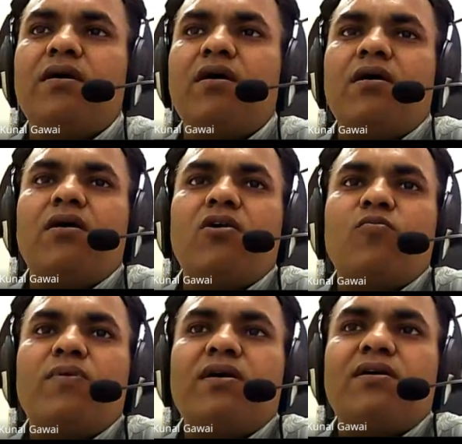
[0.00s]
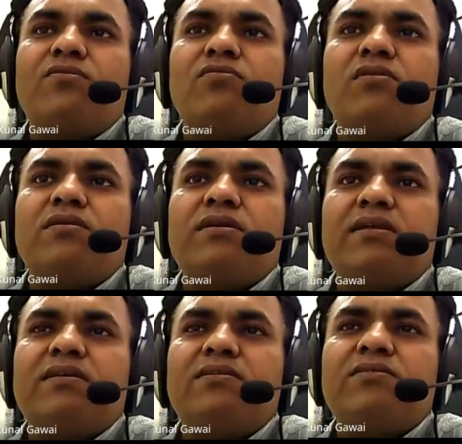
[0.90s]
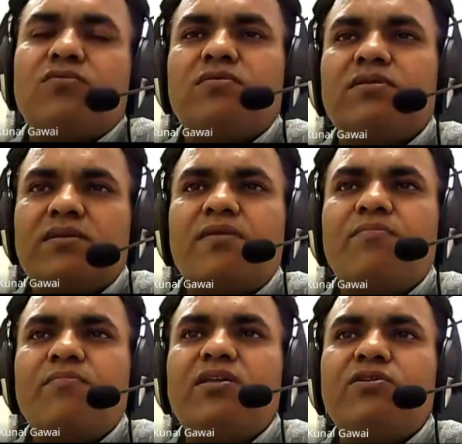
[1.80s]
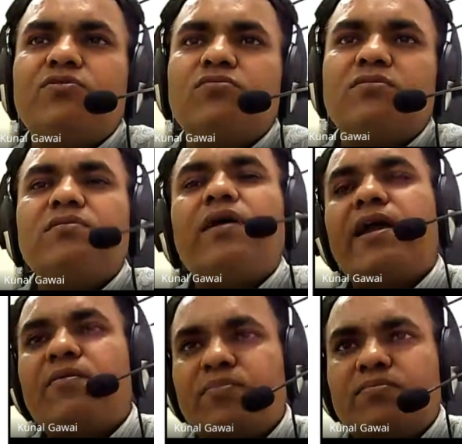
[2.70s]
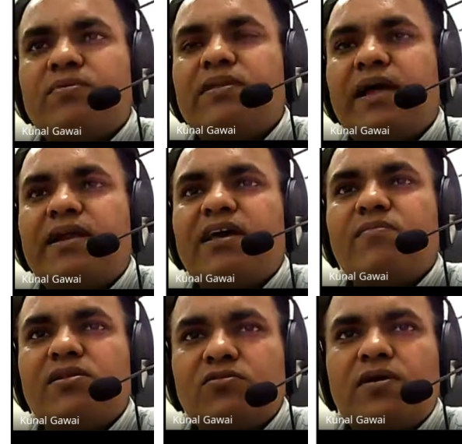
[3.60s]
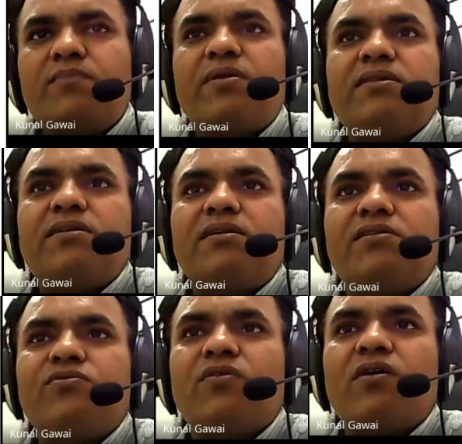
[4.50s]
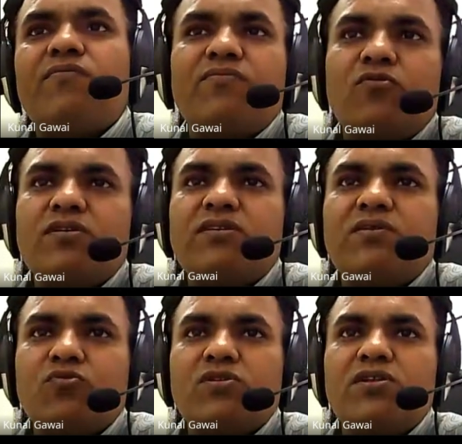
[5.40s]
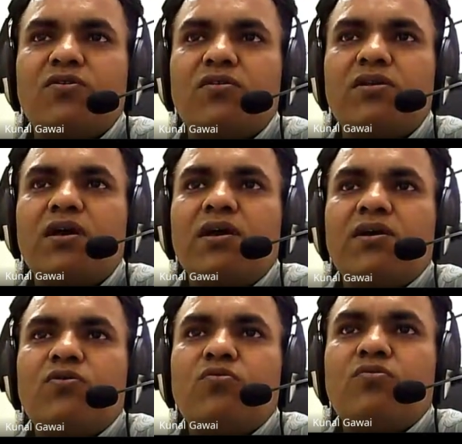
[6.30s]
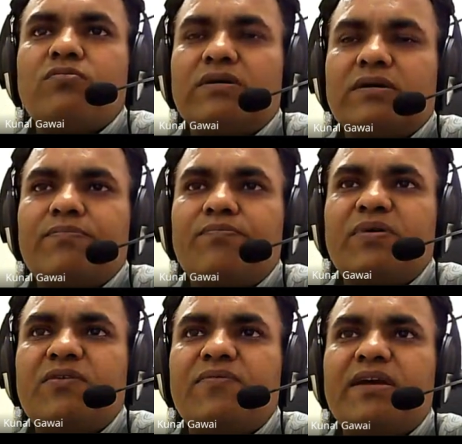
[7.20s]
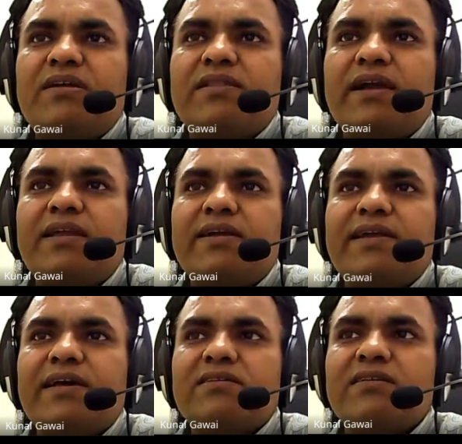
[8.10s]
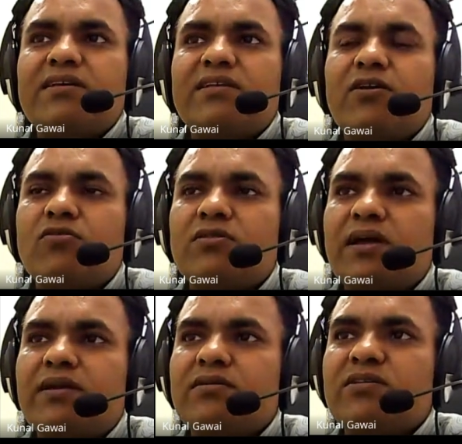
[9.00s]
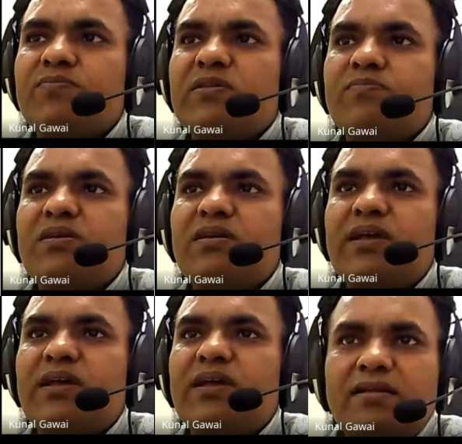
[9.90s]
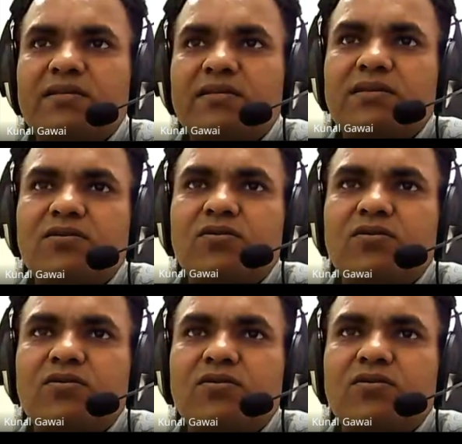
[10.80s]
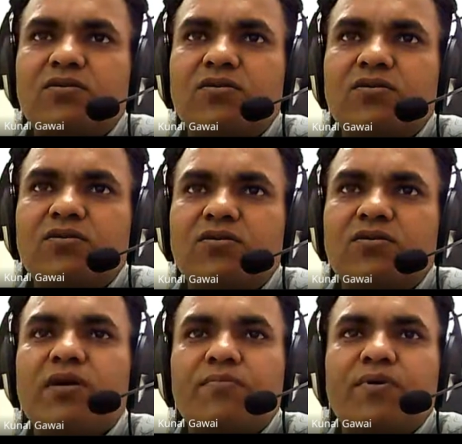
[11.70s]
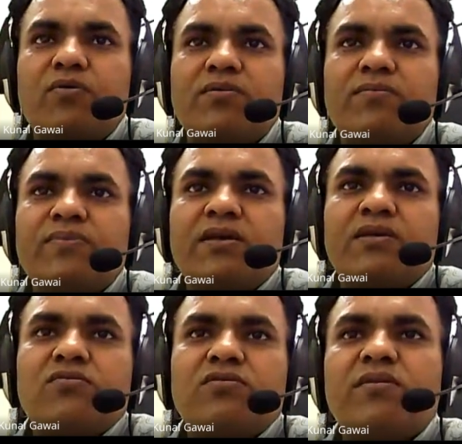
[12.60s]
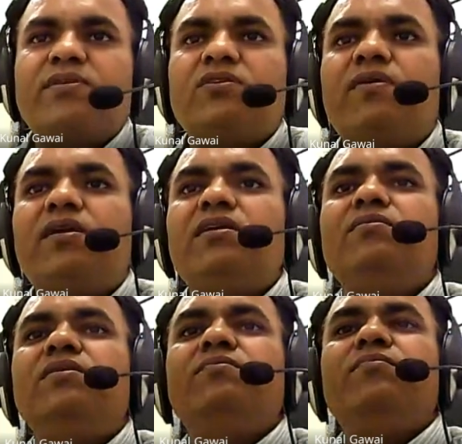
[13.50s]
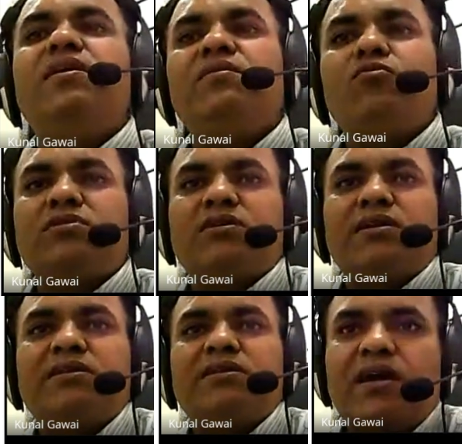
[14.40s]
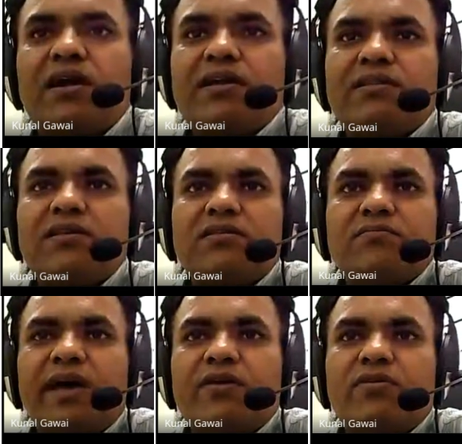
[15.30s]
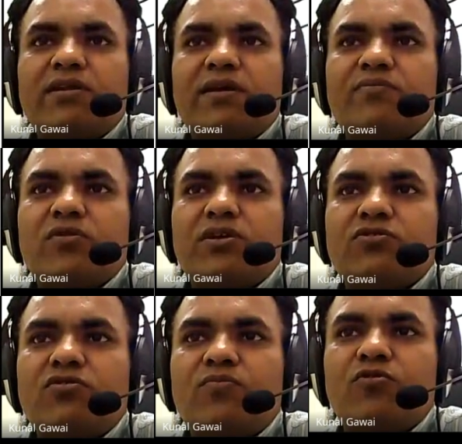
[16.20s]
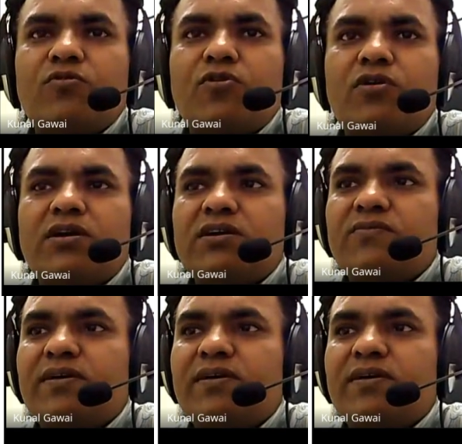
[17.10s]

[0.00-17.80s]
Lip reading: aroma control release. So these are main issues at that time also and present also. Our focus is mostly on to prevent that intactness or that specific characteristic of any bioactive compound. So subsequently many more studies regarding this microencapsulation of food product were